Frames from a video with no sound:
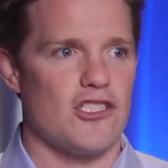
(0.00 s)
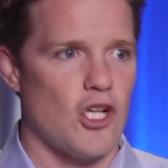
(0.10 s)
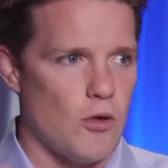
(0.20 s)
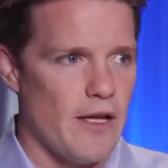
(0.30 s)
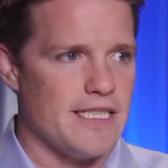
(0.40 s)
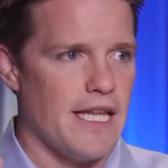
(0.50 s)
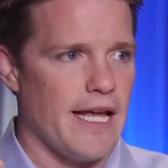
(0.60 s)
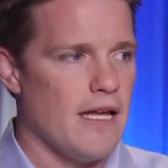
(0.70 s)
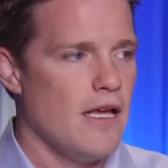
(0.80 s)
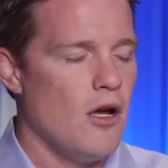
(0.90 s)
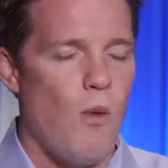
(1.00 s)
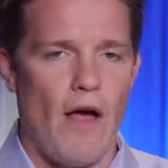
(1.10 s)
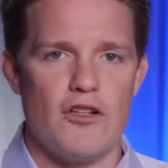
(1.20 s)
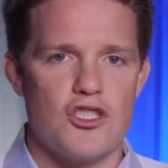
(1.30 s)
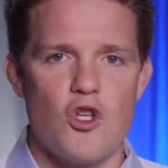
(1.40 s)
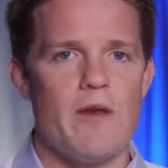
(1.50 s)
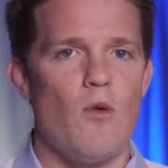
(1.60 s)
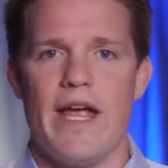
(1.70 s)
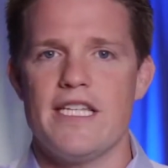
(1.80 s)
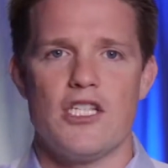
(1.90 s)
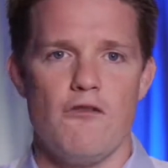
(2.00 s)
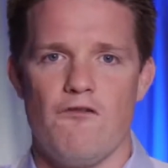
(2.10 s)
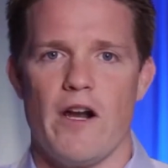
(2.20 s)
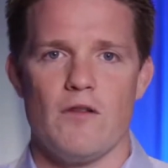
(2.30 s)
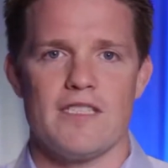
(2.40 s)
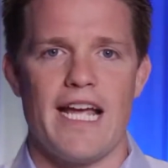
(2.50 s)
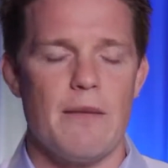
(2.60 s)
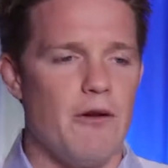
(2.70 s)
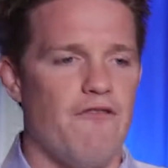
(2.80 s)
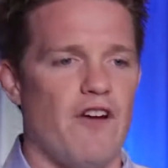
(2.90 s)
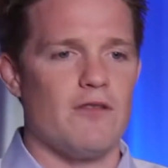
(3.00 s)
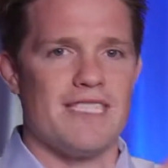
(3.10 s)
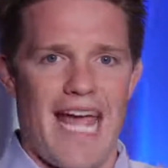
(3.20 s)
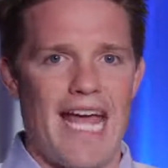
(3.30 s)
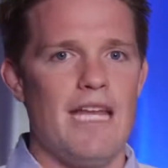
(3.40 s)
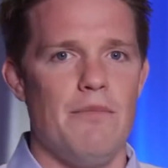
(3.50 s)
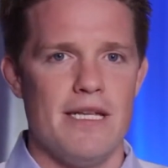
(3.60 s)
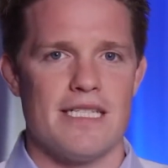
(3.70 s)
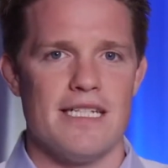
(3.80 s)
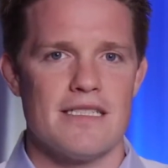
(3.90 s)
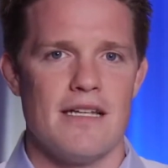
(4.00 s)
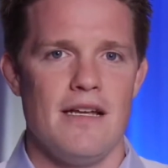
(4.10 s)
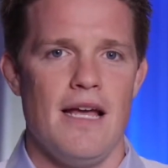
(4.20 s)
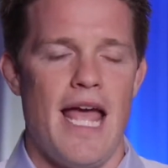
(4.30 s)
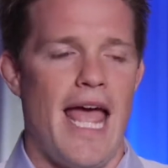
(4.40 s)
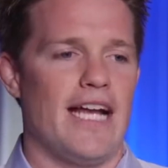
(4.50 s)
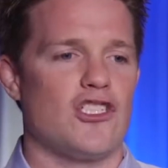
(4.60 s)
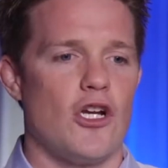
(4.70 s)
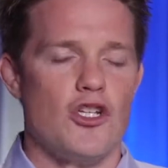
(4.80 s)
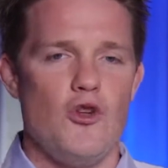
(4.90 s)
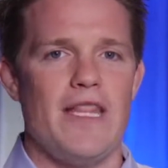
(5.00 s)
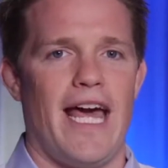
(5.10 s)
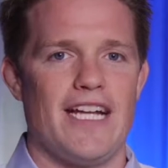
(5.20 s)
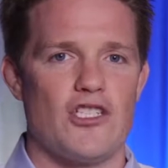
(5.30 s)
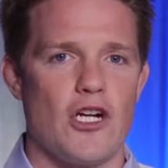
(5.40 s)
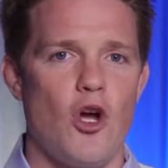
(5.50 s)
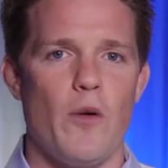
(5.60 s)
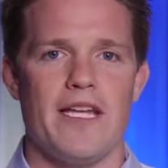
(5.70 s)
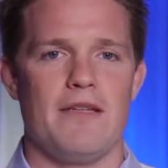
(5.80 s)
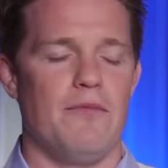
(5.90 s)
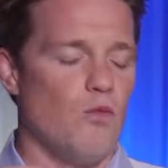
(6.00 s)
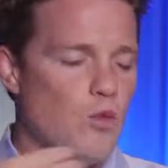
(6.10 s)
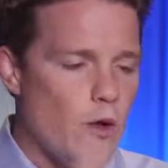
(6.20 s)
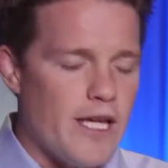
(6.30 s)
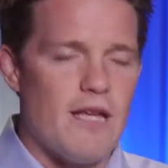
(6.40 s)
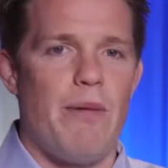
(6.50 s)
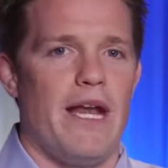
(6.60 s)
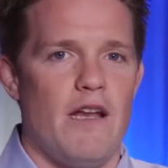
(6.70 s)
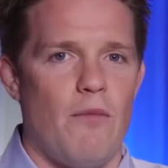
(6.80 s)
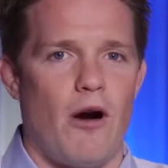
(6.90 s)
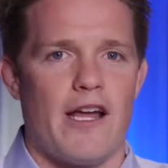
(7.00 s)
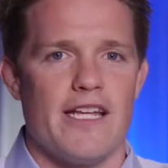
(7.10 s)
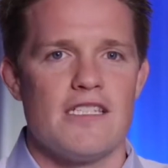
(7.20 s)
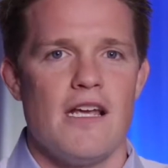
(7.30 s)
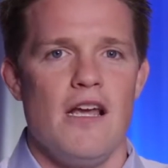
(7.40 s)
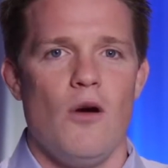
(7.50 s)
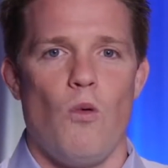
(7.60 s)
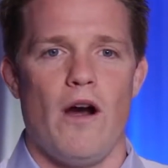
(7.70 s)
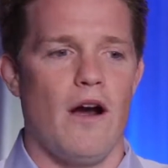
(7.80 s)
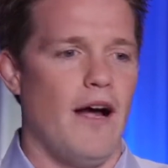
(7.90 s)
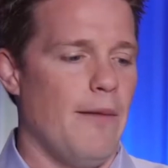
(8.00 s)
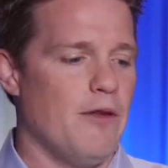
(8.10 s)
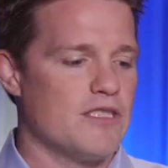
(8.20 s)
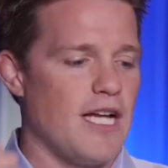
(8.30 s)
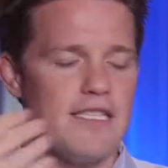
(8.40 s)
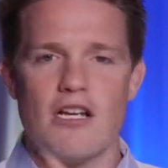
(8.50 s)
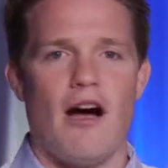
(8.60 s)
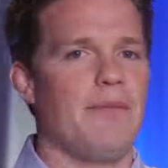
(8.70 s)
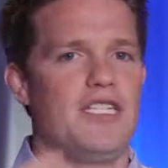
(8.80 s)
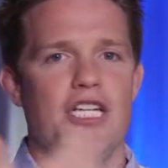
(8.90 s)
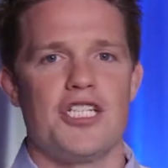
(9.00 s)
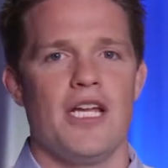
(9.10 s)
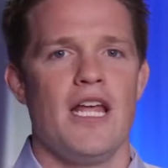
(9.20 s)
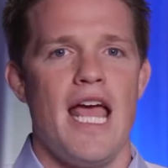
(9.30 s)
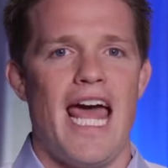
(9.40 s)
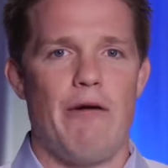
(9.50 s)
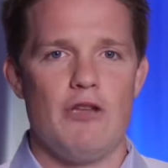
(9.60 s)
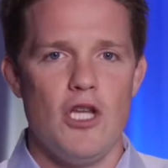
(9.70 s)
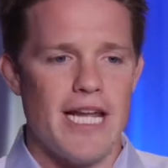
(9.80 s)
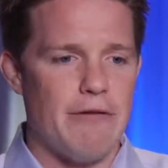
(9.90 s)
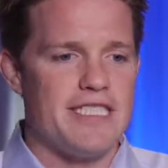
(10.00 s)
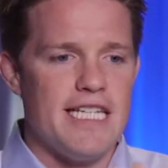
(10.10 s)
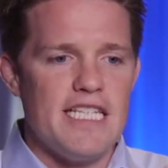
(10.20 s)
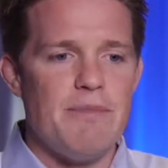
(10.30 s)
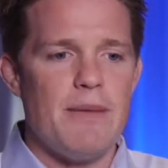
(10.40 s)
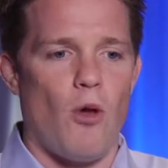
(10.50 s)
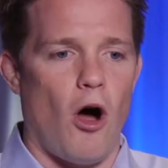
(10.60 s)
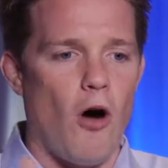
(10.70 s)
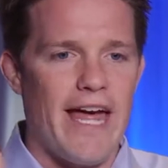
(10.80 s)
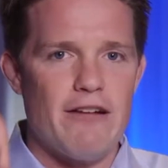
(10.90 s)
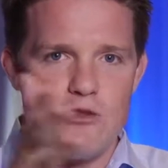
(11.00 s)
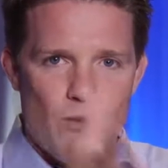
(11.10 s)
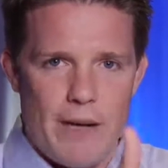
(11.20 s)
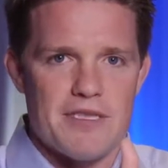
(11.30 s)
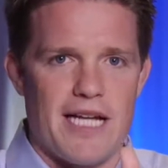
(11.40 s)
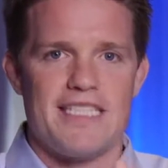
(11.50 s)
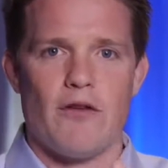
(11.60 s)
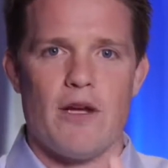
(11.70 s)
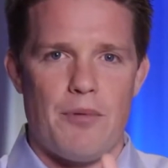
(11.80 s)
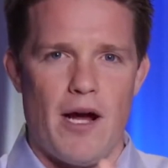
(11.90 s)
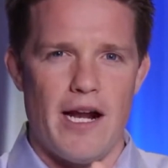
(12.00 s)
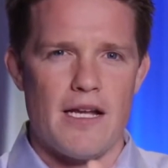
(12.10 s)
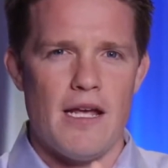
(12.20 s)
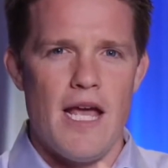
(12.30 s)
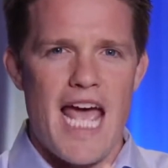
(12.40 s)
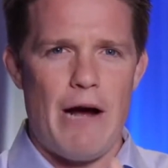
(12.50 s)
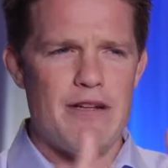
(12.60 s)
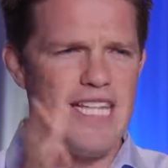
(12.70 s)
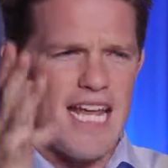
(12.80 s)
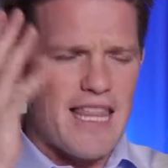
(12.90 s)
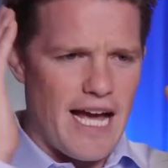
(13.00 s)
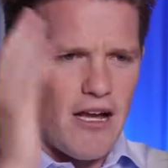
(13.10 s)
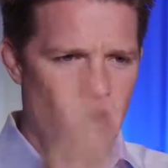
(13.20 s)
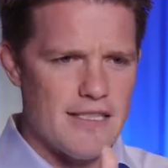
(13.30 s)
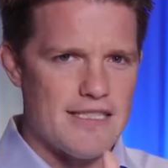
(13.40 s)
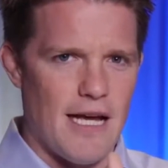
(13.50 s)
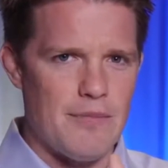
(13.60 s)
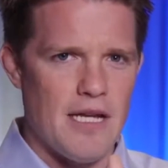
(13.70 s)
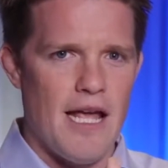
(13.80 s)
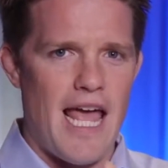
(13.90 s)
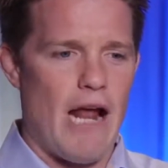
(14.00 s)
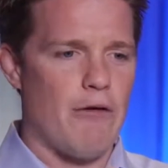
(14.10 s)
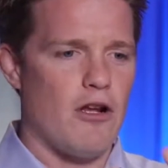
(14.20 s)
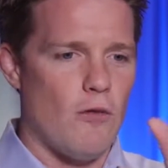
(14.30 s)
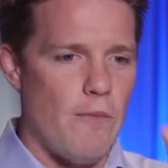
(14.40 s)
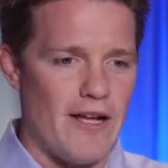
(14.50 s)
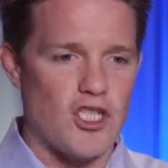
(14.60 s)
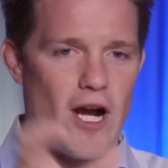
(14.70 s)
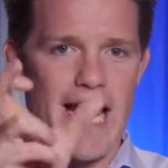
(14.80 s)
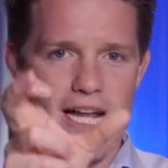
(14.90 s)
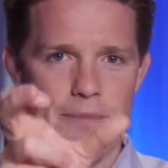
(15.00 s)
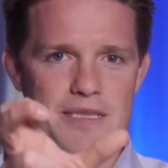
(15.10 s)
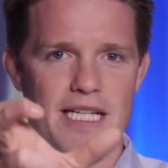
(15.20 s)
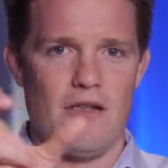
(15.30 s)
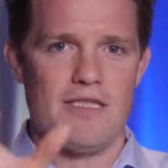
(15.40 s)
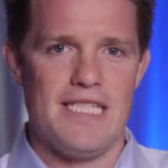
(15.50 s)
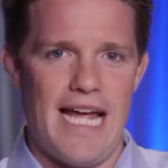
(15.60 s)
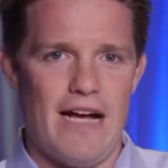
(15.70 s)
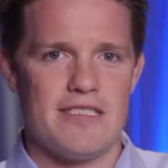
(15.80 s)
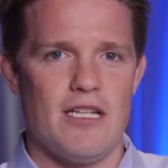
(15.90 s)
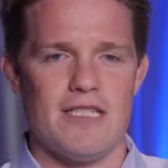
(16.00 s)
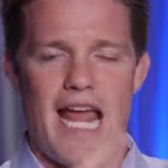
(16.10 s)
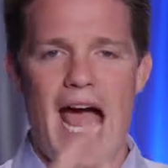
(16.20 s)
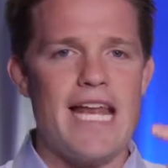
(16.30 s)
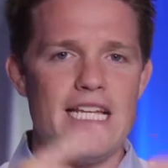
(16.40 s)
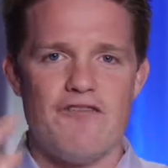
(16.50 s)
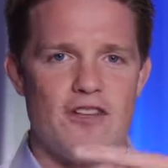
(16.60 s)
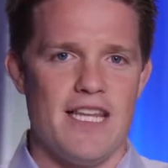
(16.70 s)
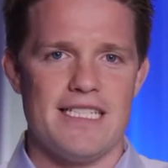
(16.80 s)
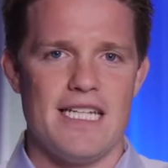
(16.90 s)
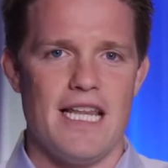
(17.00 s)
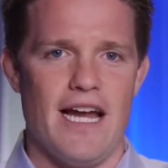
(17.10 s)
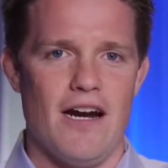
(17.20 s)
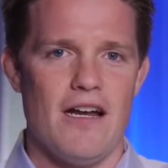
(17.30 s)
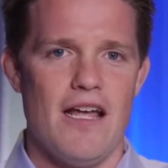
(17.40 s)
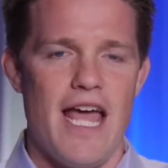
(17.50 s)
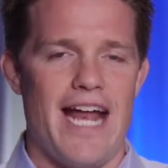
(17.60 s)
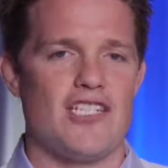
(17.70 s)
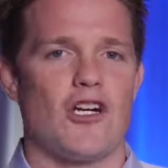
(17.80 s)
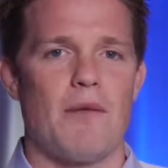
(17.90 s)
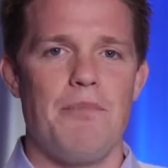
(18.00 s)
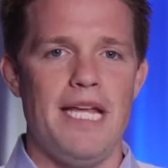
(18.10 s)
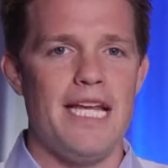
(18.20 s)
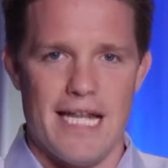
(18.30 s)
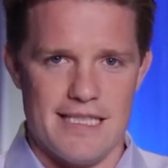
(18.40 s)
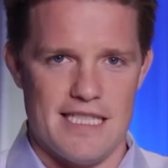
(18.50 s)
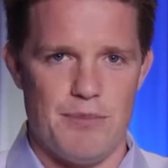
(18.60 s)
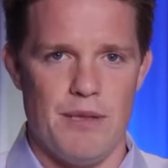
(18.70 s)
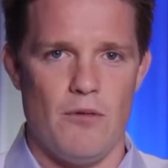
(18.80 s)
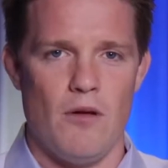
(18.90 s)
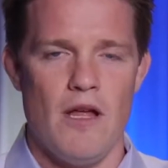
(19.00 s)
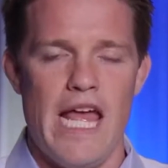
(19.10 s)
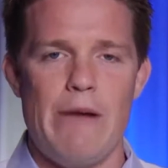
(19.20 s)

I started realizing, like, wow, there's so many ways to do funnels, and I can put funnels into any business. And I started doing that, and I started going into really competitive markets where there's tons of competition. And I would look and I would see these people, all they had was a website selling a product. And I would take that concept and I would go start adding upsells and downsells and adding different things in there, and I'd start competing against these people.